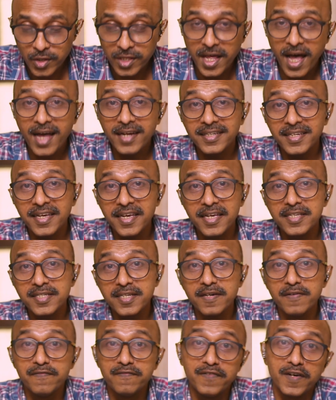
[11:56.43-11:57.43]
So that
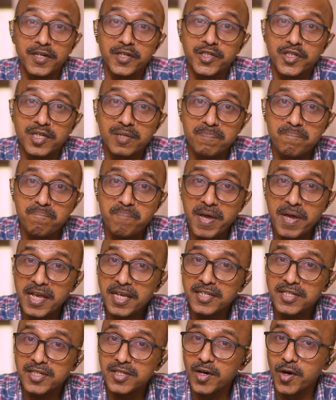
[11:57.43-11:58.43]
is a function
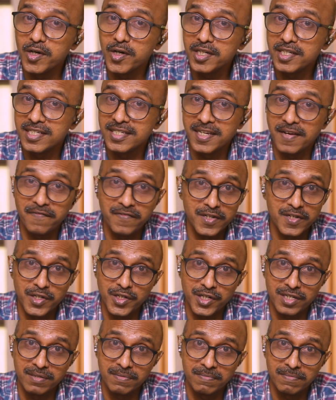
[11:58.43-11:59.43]
based on its
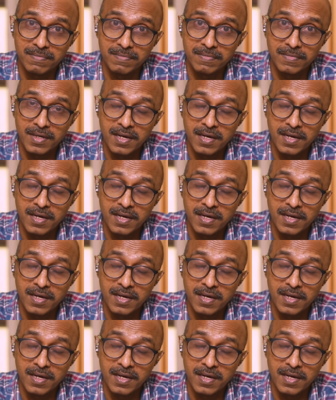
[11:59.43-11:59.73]
definition.